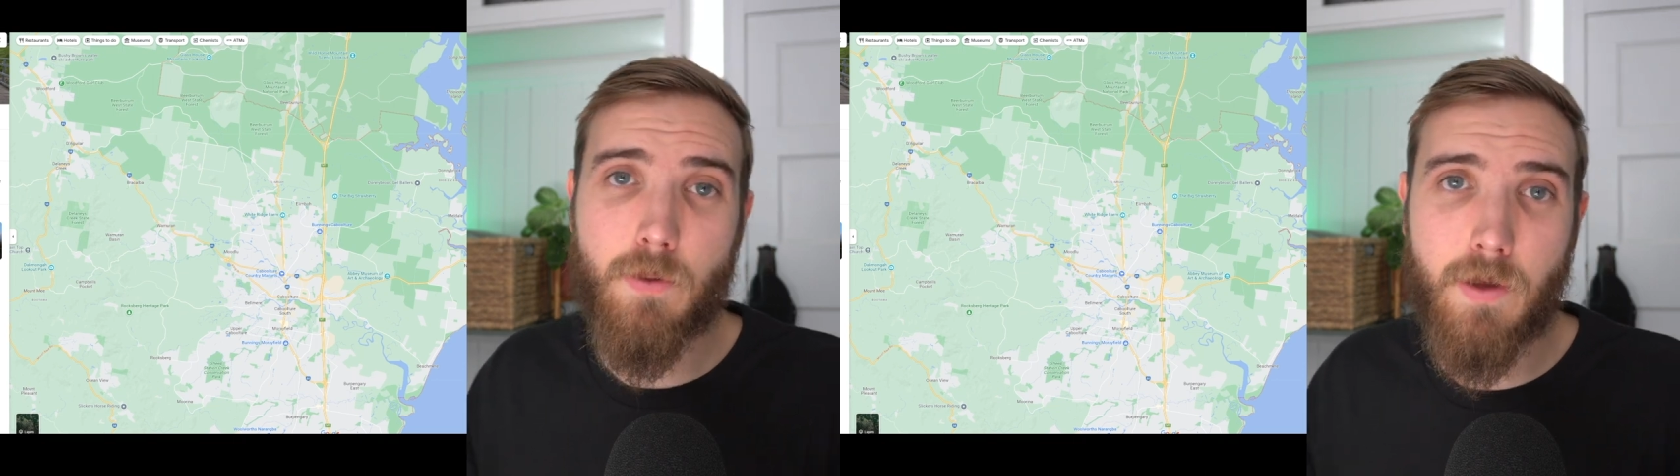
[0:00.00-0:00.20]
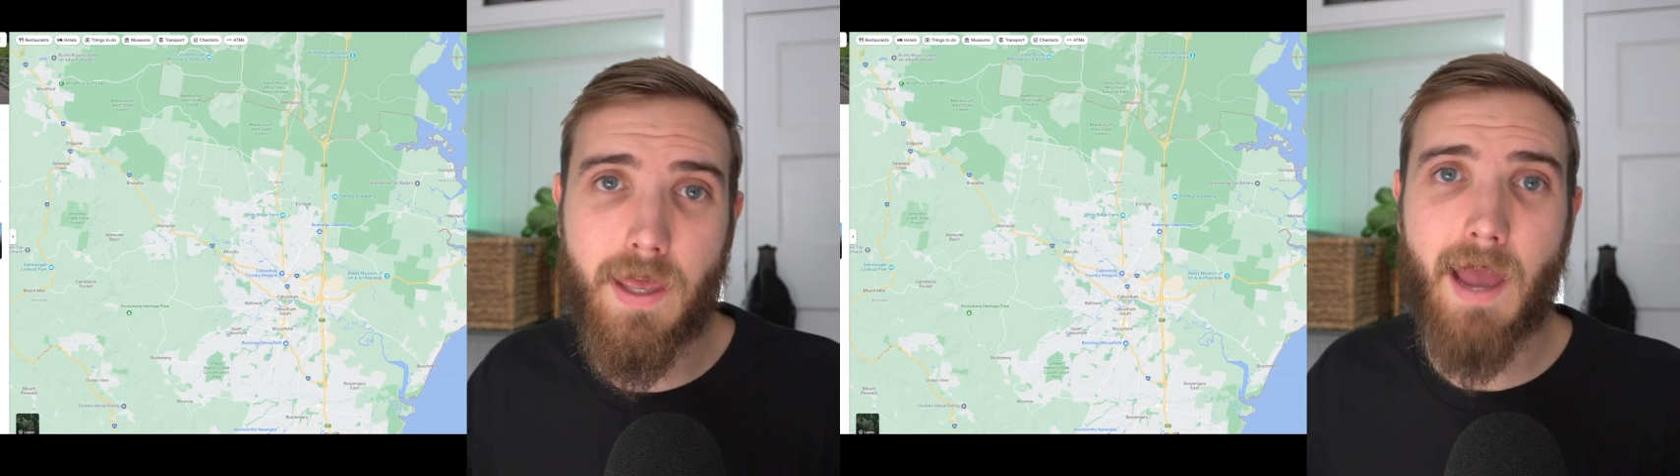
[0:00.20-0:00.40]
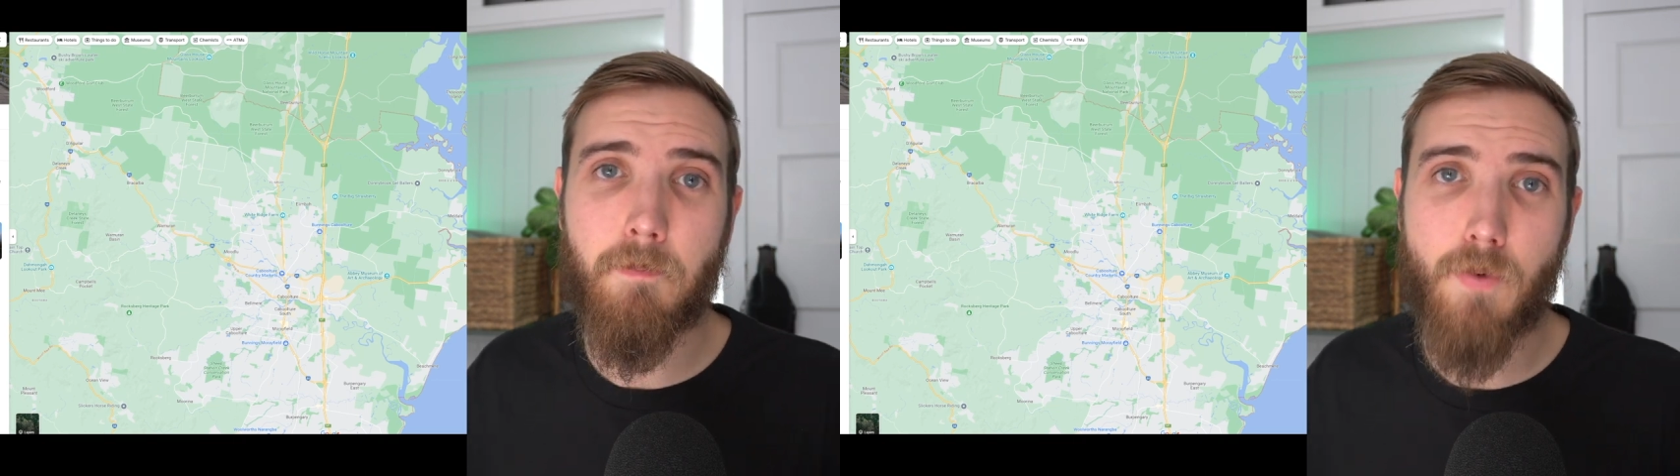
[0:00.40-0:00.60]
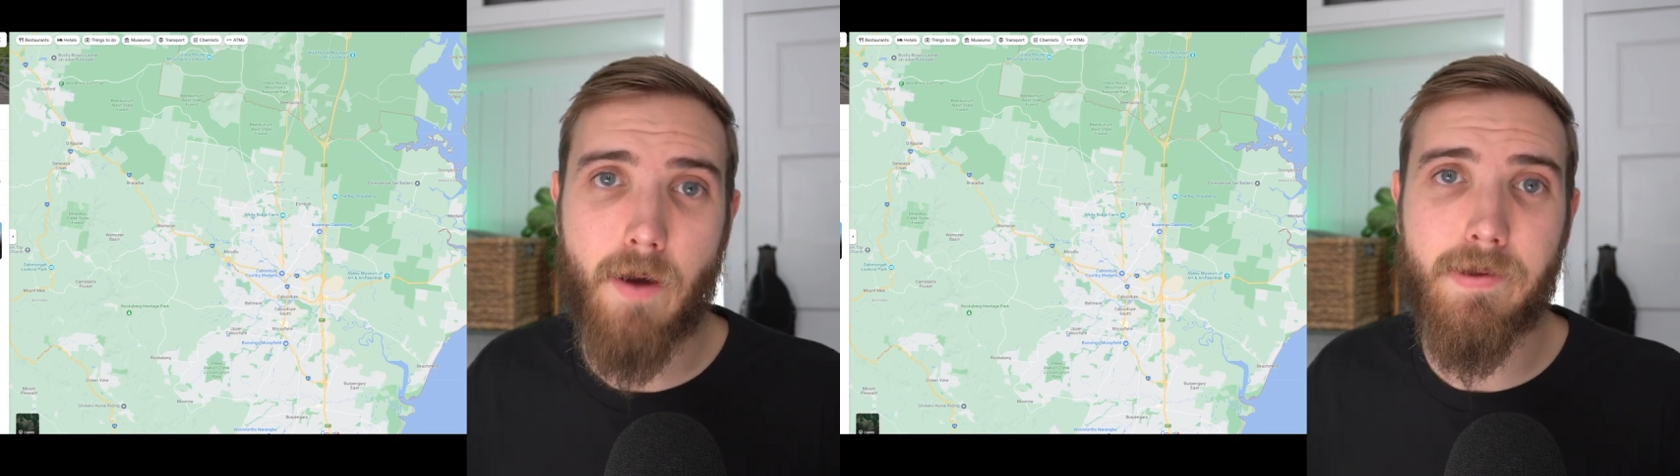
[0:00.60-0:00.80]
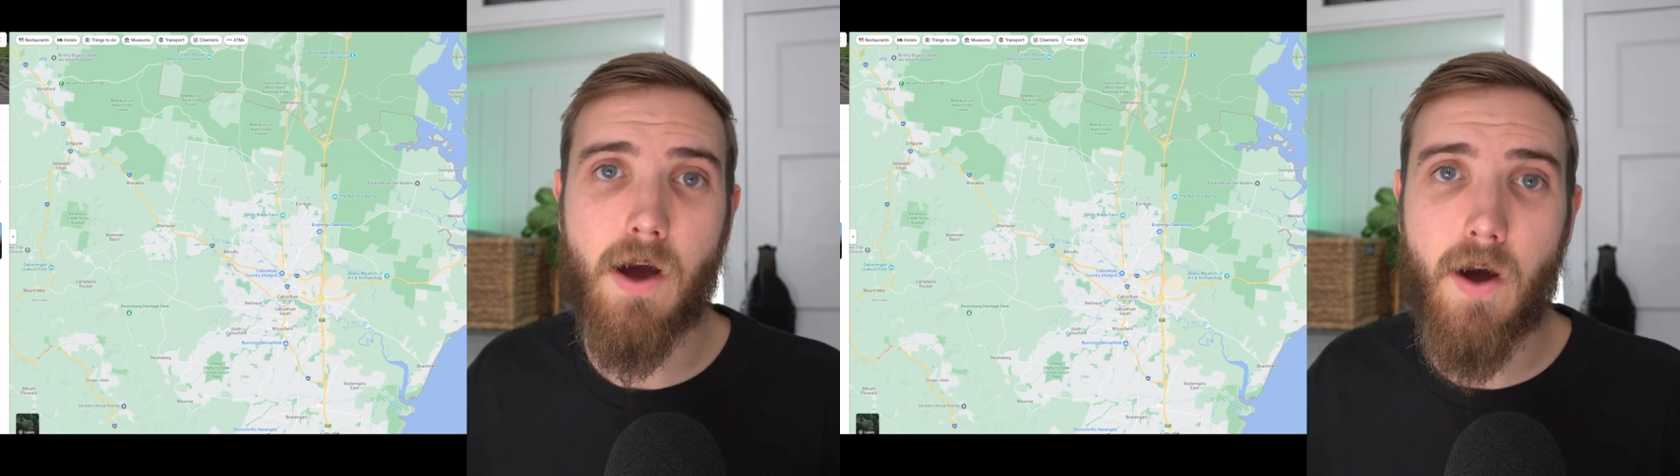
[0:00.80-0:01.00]
looking at
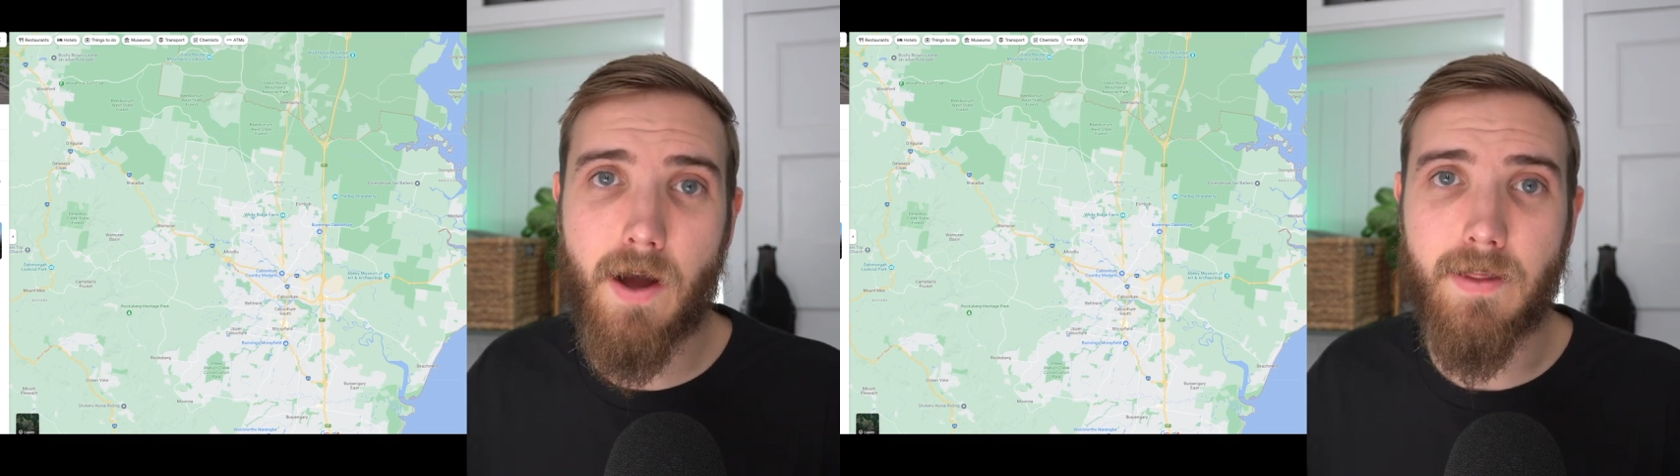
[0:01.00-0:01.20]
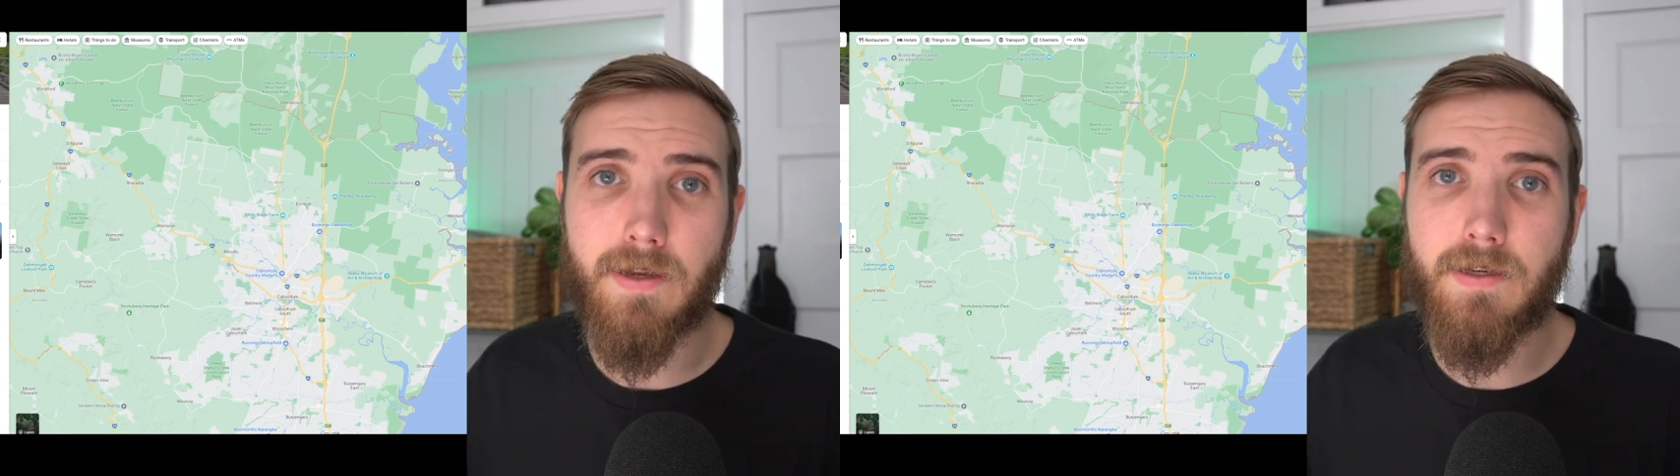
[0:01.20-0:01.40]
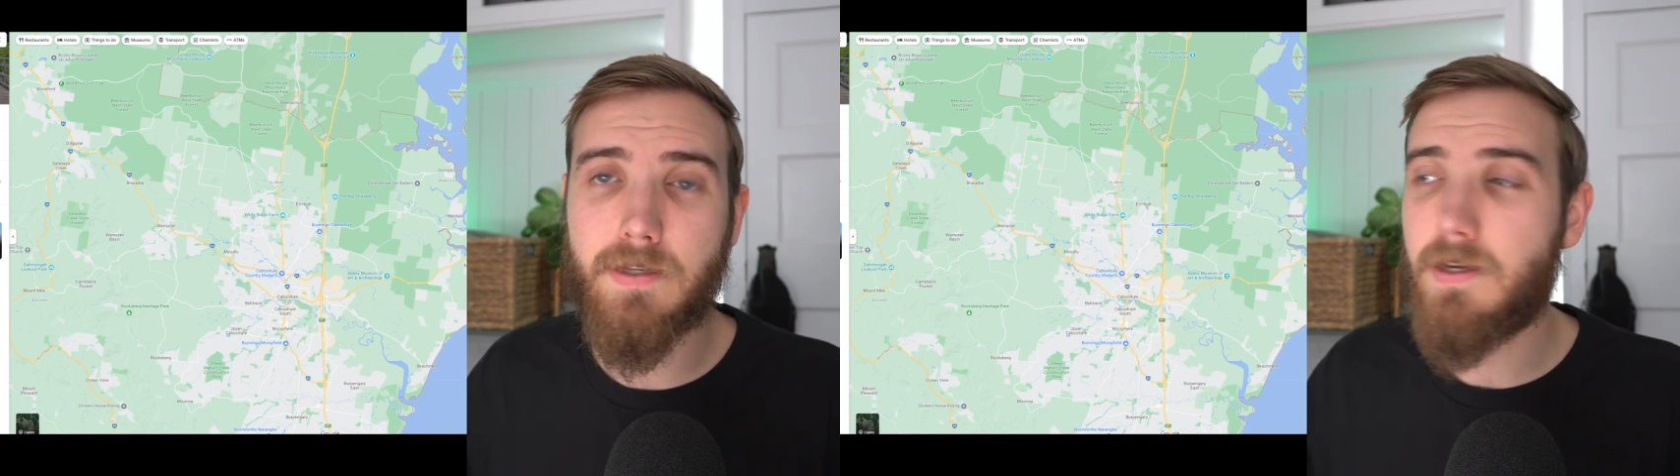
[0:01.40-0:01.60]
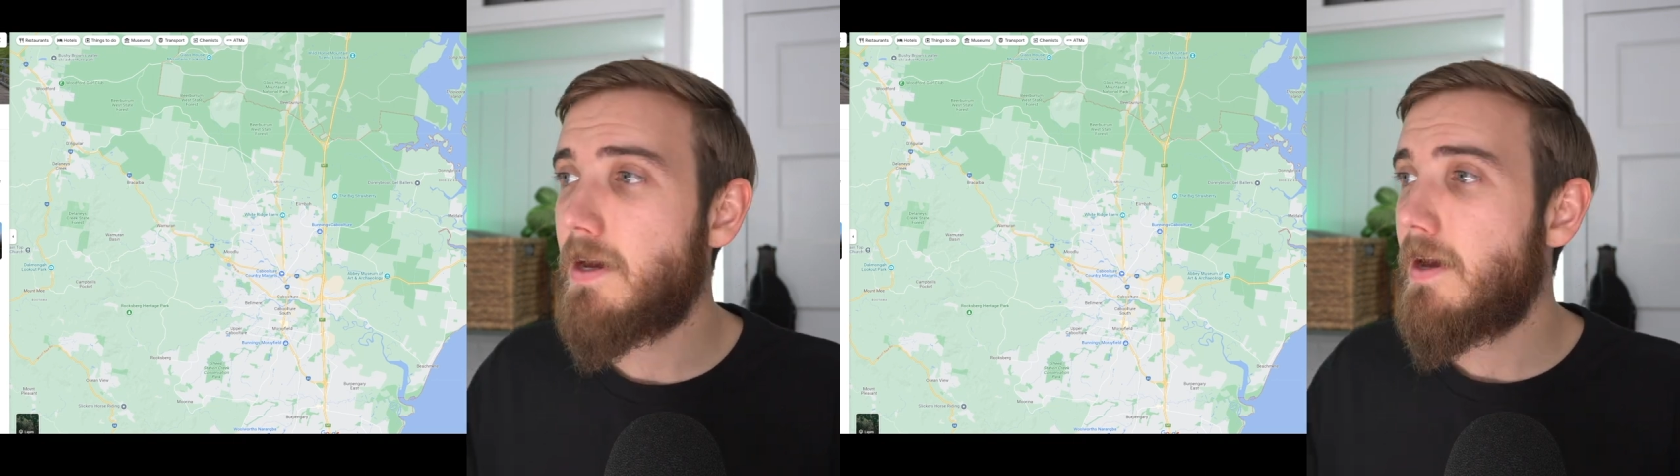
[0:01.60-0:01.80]
Bribie Island.